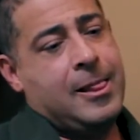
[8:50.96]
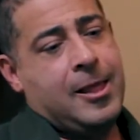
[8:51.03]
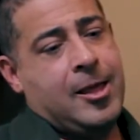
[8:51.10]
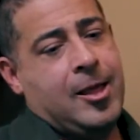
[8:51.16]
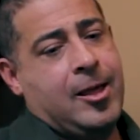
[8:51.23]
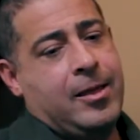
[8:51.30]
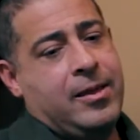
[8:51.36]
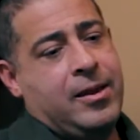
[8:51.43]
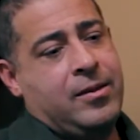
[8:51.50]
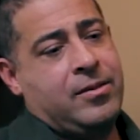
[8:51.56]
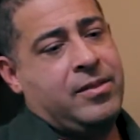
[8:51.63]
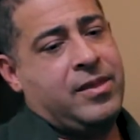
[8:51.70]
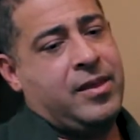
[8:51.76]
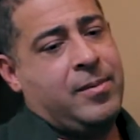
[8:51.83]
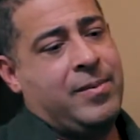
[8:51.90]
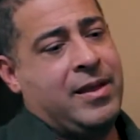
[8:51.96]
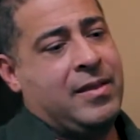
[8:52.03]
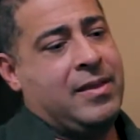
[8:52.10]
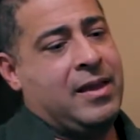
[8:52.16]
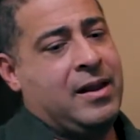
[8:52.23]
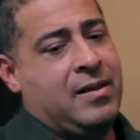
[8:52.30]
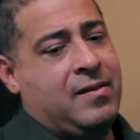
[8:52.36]
The thing
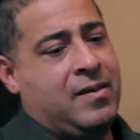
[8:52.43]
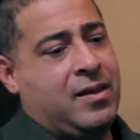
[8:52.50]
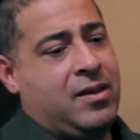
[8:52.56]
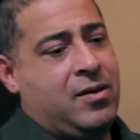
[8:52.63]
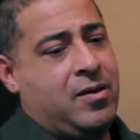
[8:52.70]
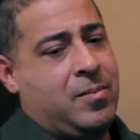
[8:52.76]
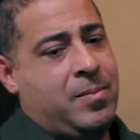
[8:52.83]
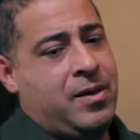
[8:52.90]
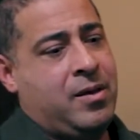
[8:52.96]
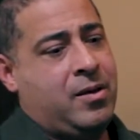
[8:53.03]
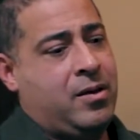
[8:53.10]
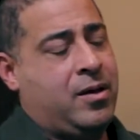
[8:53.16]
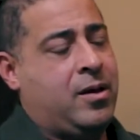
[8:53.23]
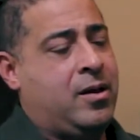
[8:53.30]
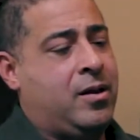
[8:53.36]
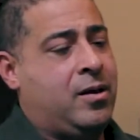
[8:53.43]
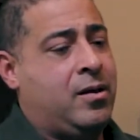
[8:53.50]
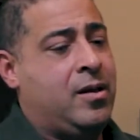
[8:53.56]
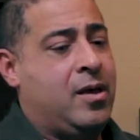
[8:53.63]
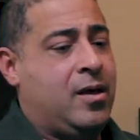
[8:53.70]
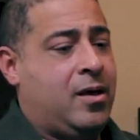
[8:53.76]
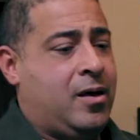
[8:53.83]
about that is you can be on
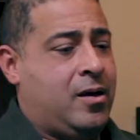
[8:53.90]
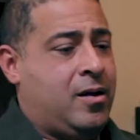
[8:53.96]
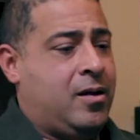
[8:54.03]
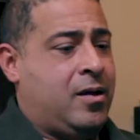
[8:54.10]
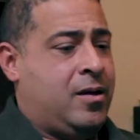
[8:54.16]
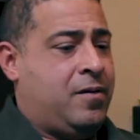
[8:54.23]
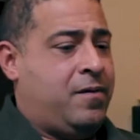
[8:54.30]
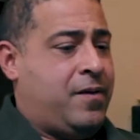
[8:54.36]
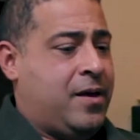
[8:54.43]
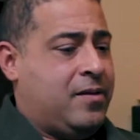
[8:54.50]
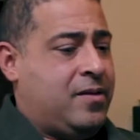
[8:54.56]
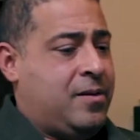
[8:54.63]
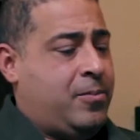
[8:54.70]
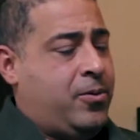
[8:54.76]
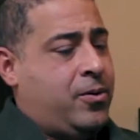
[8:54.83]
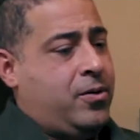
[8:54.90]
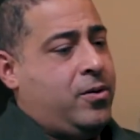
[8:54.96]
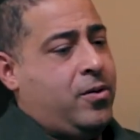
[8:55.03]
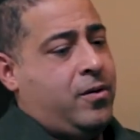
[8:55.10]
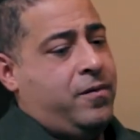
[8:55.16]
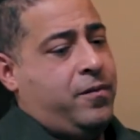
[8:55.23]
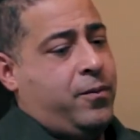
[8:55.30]
a fasting
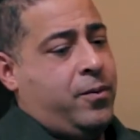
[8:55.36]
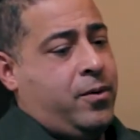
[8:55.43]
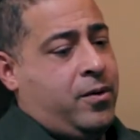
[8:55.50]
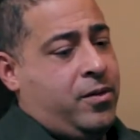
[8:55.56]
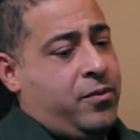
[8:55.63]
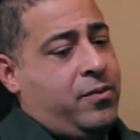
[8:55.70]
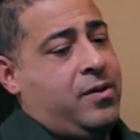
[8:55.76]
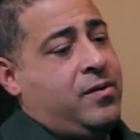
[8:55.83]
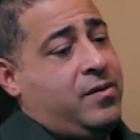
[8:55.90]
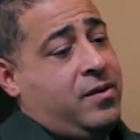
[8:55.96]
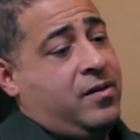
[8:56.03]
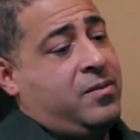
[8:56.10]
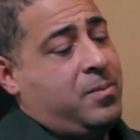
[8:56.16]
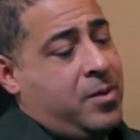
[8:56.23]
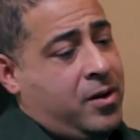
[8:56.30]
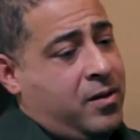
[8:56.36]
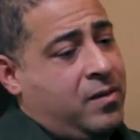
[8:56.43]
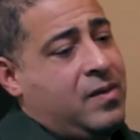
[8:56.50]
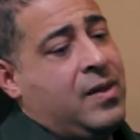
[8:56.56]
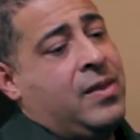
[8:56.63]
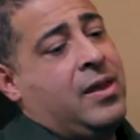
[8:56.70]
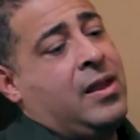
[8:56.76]
protocol for 3-6
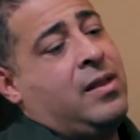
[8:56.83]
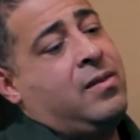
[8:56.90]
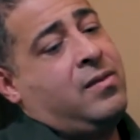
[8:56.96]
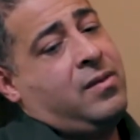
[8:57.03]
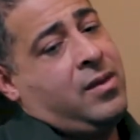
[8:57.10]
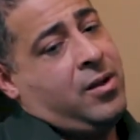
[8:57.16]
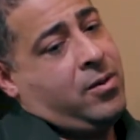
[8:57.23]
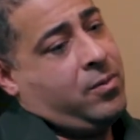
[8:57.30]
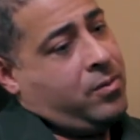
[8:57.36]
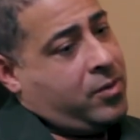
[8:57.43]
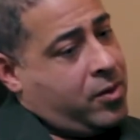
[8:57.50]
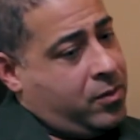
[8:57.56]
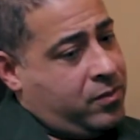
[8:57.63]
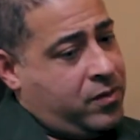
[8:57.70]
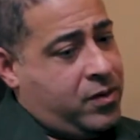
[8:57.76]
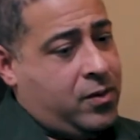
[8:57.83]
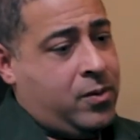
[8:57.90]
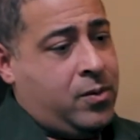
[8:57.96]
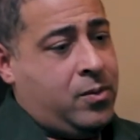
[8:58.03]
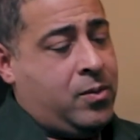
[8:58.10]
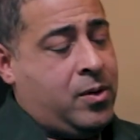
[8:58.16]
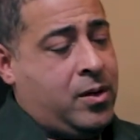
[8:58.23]
months, and then go
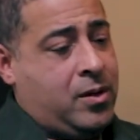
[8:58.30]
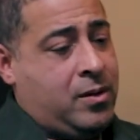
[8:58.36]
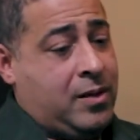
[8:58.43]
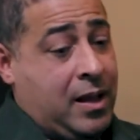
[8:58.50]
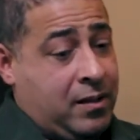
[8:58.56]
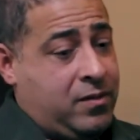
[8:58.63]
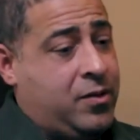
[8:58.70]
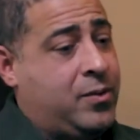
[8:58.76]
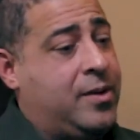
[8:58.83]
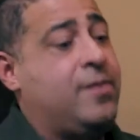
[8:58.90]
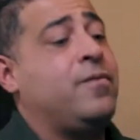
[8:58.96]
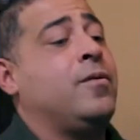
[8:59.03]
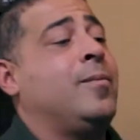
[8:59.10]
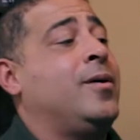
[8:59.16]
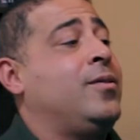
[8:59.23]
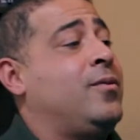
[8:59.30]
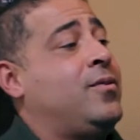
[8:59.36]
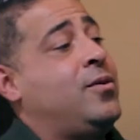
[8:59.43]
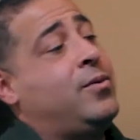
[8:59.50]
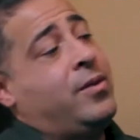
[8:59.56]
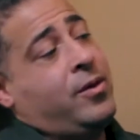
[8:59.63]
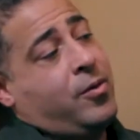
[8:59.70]
to not doing it for a month or
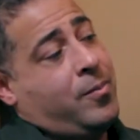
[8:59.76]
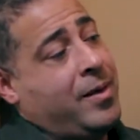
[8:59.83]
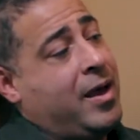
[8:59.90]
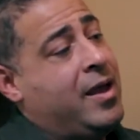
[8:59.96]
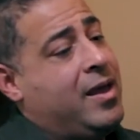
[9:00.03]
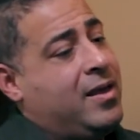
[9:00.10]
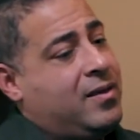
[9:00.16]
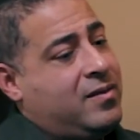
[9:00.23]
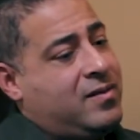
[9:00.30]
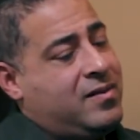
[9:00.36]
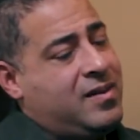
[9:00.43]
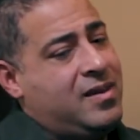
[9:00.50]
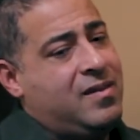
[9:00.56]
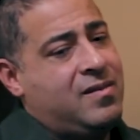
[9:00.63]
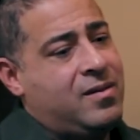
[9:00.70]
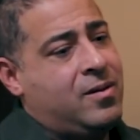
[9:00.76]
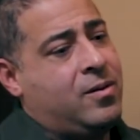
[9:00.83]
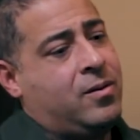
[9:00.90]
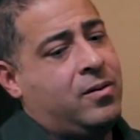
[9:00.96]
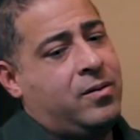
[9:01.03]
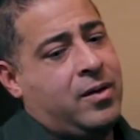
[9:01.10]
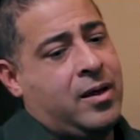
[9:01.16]
two, and then go back.
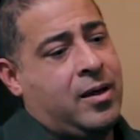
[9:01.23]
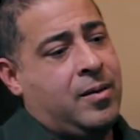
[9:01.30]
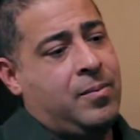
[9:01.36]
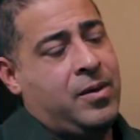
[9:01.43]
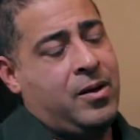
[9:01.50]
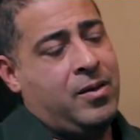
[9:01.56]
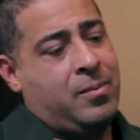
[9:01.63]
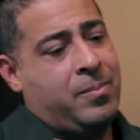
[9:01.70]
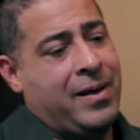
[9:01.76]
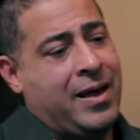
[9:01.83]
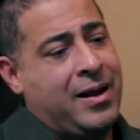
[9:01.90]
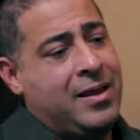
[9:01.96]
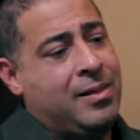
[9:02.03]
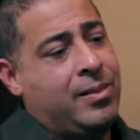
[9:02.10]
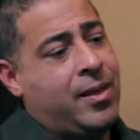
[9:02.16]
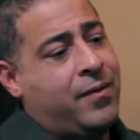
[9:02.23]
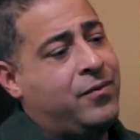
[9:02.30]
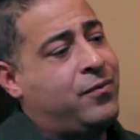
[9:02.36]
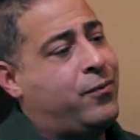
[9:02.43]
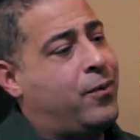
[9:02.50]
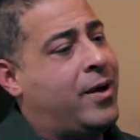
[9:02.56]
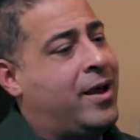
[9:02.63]
Seasonal, the body
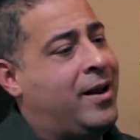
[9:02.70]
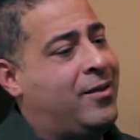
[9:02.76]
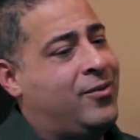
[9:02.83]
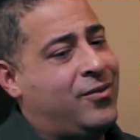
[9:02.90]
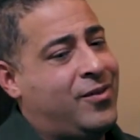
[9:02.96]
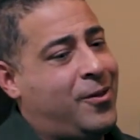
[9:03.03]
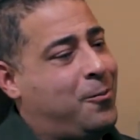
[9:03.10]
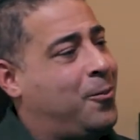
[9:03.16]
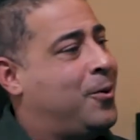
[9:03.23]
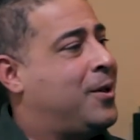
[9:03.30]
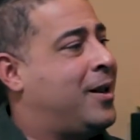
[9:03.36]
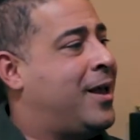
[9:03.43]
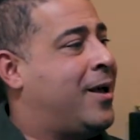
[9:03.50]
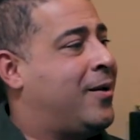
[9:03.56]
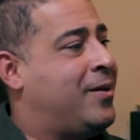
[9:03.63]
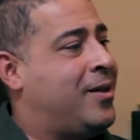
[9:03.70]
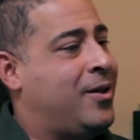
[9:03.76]
loves variety. It's just like working out.